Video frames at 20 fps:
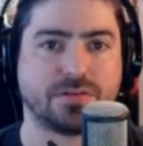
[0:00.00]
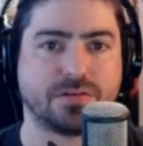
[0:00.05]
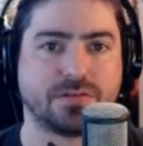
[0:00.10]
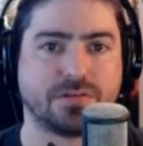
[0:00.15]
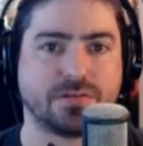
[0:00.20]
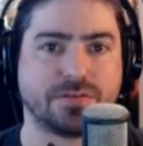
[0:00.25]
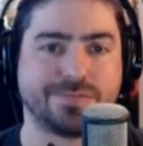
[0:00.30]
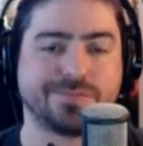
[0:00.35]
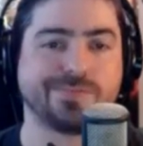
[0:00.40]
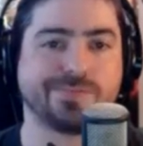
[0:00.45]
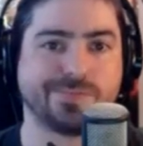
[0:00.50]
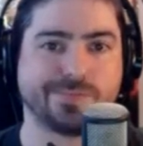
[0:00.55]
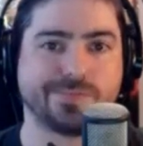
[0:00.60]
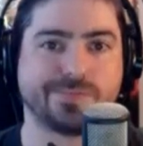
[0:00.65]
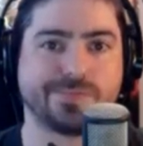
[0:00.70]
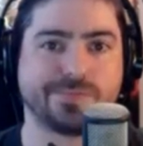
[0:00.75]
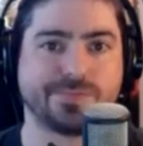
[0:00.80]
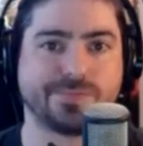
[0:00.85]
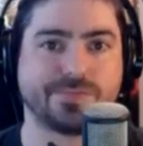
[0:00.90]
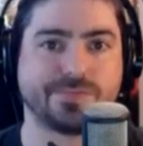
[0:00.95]

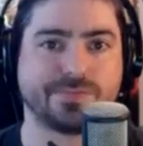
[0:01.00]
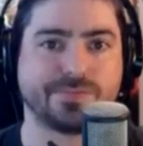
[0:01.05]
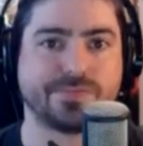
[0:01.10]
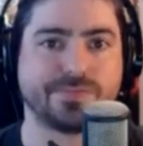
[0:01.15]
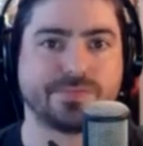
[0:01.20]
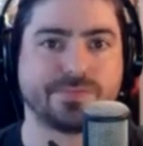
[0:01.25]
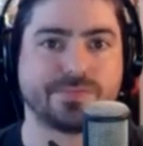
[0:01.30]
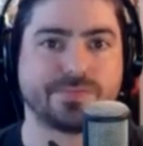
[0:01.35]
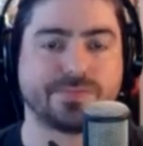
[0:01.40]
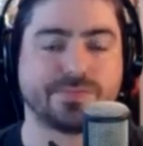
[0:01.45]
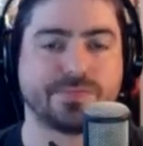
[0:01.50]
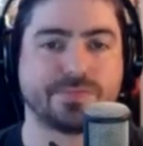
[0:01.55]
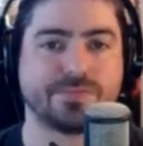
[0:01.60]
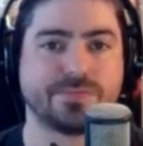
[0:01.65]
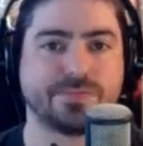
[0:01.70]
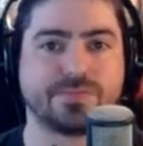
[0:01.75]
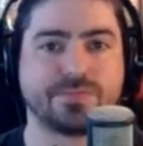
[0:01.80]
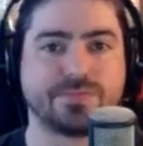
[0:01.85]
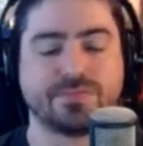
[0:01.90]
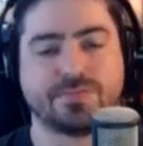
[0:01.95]

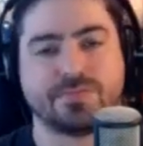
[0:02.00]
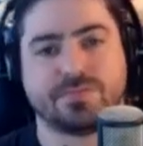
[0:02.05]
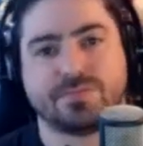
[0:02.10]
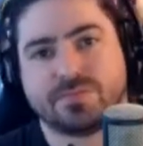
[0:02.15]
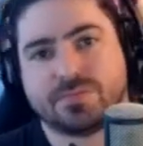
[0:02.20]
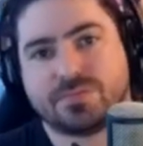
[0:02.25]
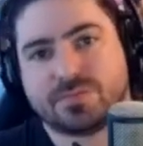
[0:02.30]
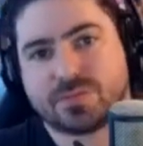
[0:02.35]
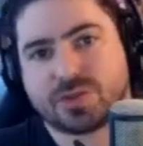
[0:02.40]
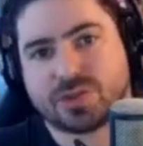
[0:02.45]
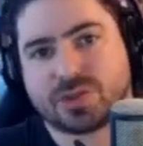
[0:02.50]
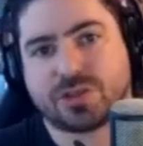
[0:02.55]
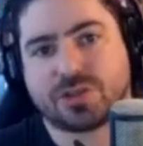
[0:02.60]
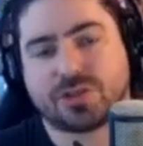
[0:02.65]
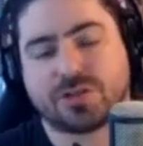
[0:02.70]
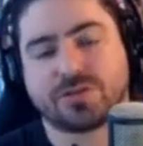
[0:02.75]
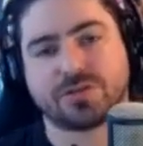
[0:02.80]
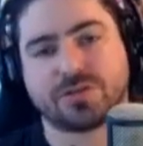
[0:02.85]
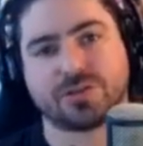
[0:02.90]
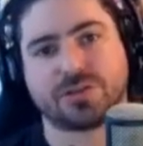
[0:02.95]

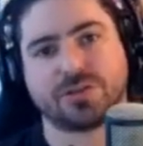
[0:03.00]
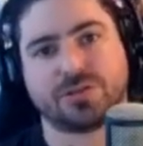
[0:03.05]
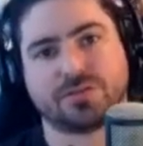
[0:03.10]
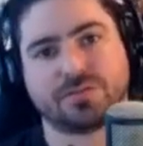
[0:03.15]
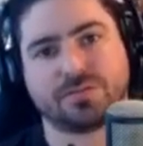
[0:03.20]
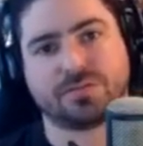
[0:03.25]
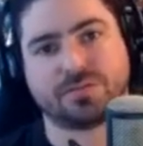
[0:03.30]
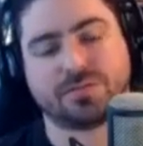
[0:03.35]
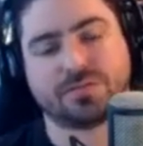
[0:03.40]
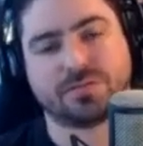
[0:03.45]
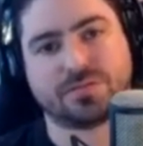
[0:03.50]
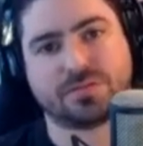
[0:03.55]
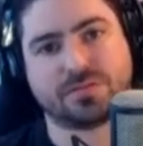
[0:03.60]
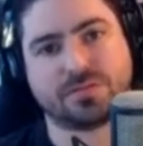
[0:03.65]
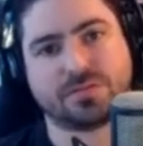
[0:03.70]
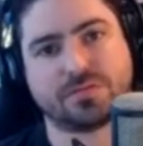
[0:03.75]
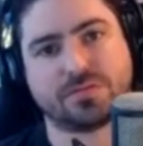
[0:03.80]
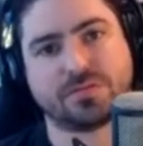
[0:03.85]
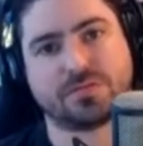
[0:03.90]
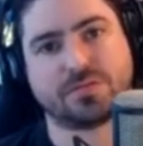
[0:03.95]

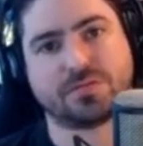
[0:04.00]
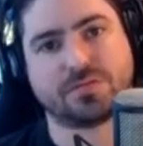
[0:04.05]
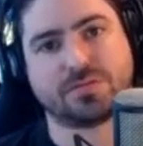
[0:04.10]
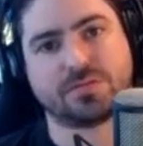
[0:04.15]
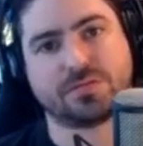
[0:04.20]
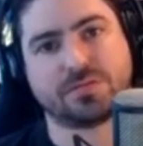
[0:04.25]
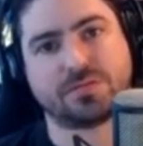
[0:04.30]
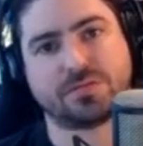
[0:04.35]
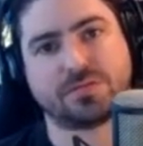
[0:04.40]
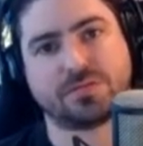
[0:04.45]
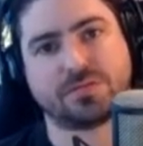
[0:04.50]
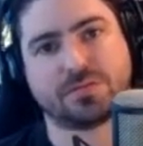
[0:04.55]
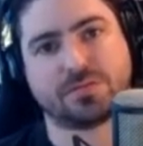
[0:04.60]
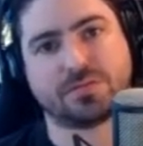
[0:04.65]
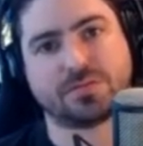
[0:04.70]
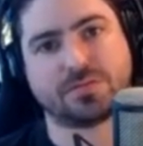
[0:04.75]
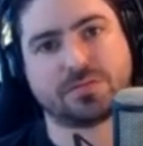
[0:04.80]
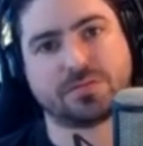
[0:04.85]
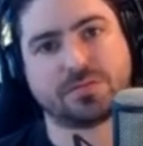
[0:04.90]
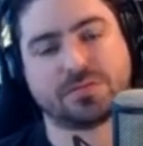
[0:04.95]

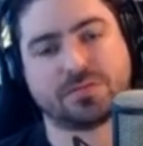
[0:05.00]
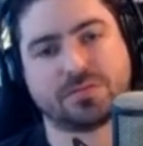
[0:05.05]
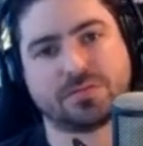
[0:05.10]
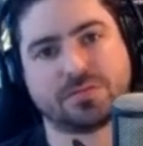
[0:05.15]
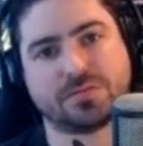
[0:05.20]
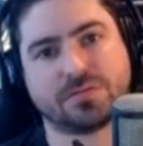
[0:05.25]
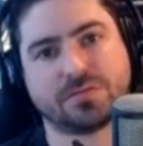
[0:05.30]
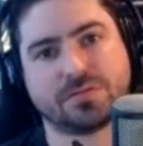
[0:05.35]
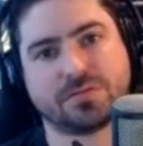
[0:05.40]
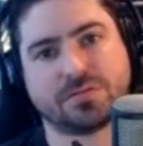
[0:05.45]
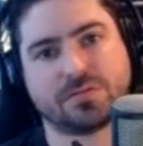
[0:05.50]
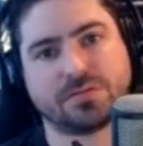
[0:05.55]
No words are spoken by the person on screen.